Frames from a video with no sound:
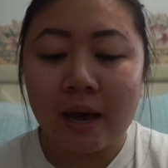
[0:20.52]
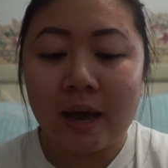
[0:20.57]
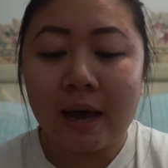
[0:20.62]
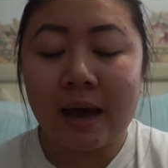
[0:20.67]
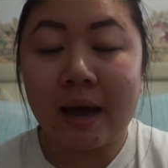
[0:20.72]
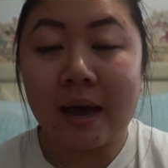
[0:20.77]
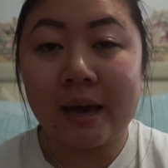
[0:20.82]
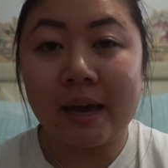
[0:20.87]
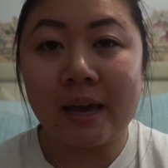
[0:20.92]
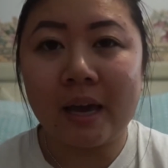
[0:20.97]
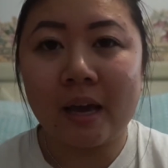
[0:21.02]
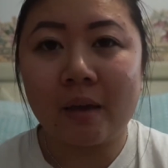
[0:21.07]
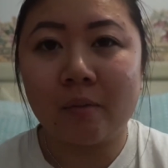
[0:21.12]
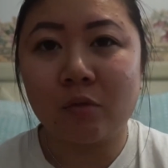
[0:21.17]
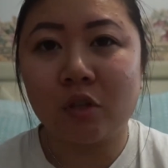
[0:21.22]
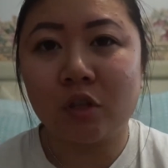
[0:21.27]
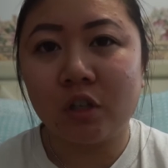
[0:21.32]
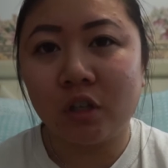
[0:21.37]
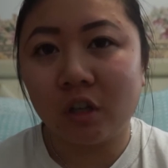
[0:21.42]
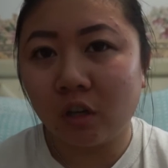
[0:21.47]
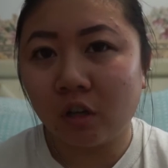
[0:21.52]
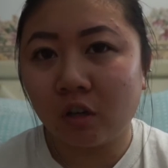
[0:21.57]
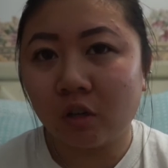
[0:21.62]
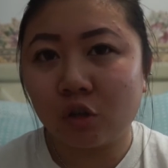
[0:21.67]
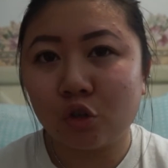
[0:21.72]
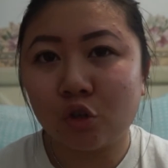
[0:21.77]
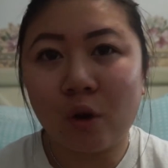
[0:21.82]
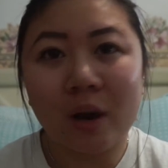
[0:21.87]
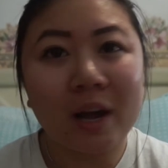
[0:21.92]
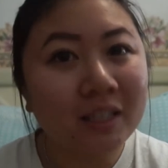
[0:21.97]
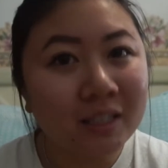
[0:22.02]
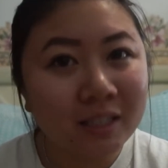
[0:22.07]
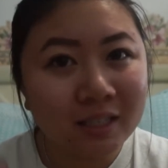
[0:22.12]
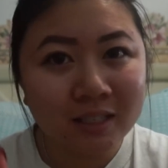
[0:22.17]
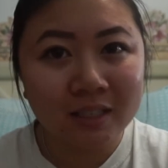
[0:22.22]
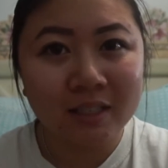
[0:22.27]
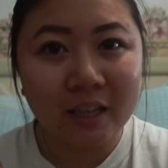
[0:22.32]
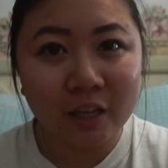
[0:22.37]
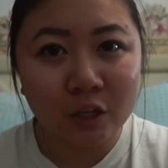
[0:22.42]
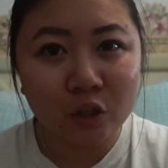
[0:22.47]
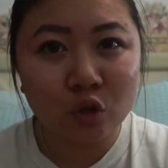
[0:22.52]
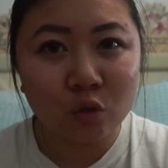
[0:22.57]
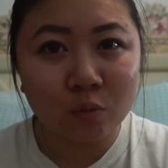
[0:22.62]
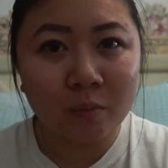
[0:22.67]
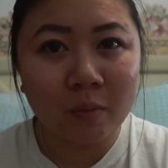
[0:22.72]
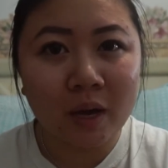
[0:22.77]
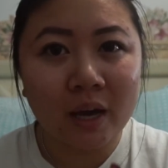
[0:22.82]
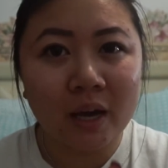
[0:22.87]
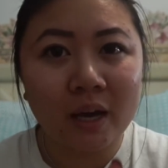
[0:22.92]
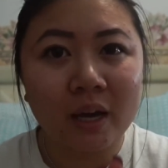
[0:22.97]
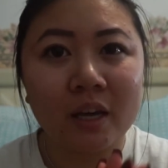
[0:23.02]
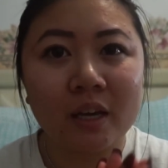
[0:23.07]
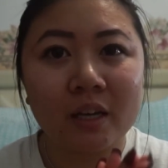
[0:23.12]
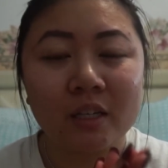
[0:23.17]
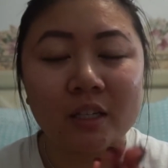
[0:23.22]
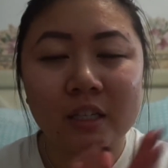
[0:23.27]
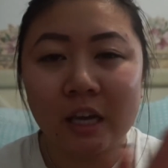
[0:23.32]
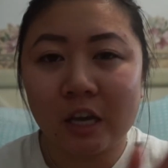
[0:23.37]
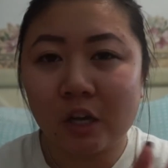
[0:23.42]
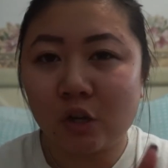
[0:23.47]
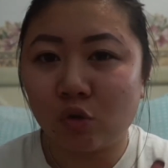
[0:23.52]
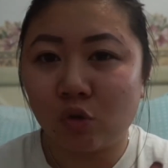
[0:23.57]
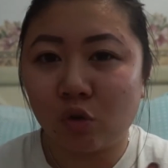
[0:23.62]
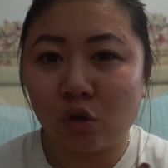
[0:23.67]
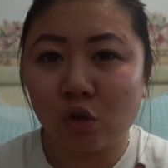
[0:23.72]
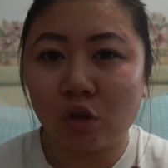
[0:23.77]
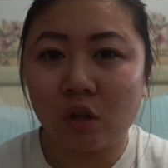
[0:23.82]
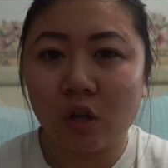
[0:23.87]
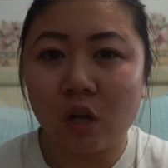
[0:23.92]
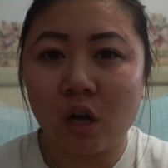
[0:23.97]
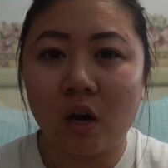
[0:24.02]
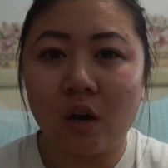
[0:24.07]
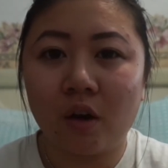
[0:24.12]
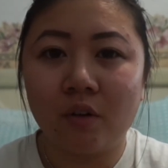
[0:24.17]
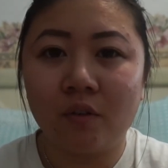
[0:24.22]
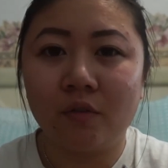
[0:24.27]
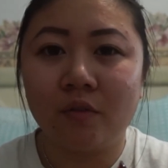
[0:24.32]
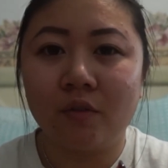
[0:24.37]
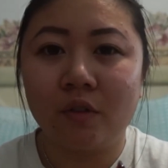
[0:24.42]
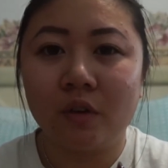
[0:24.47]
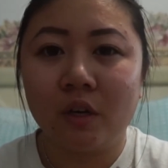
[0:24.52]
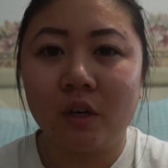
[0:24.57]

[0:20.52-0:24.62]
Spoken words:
I am still trying to stick to my schedule of,